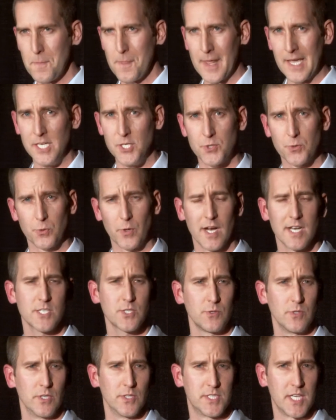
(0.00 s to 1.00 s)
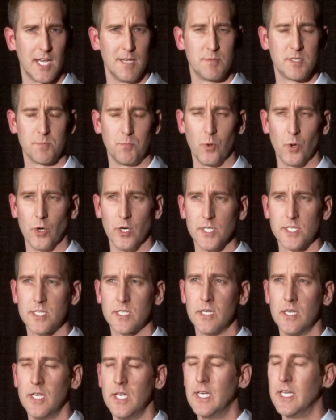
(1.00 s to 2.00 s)
in terrestrial type
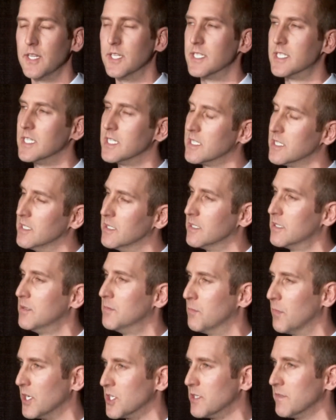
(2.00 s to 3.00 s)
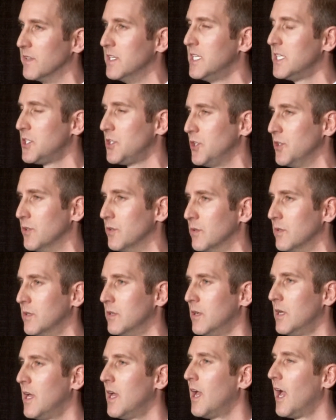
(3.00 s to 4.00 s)
sports, this isn't much of an issue.
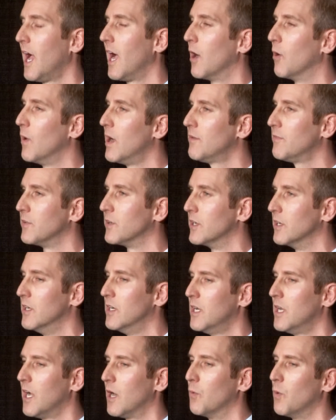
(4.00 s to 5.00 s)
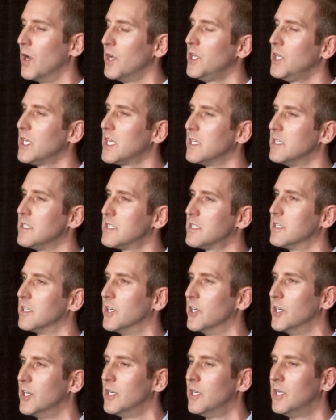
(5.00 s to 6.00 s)
However, I want you to
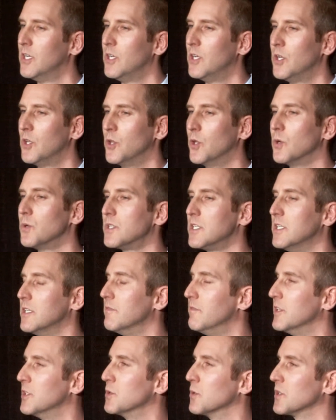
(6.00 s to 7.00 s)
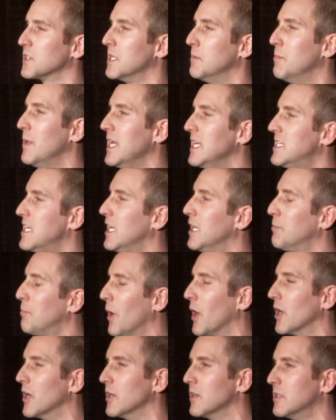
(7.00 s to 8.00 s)
consider those individuals that may take
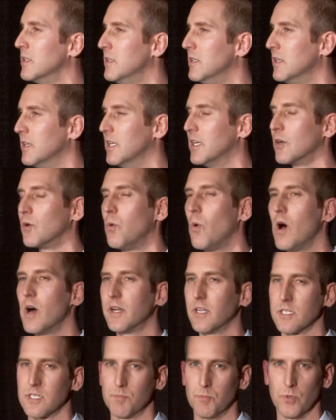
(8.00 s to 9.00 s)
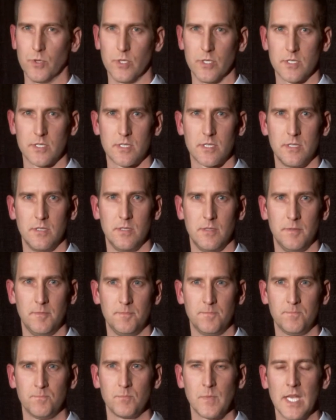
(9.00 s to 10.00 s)
part in aquatic sports.
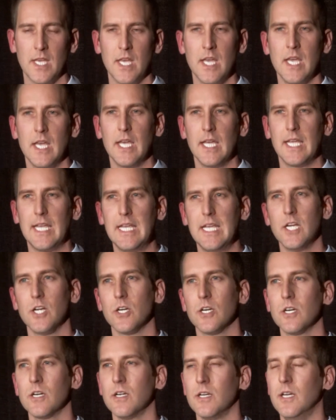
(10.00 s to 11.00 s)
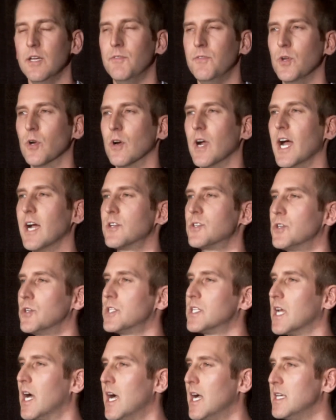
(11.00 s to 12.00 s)
Here, if you're
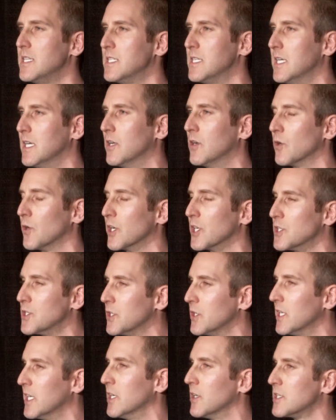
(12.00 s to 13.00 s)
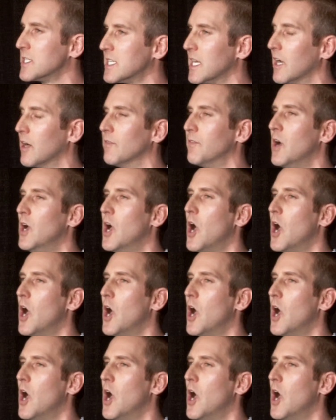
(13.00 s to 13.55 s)
exercising or exerting yourself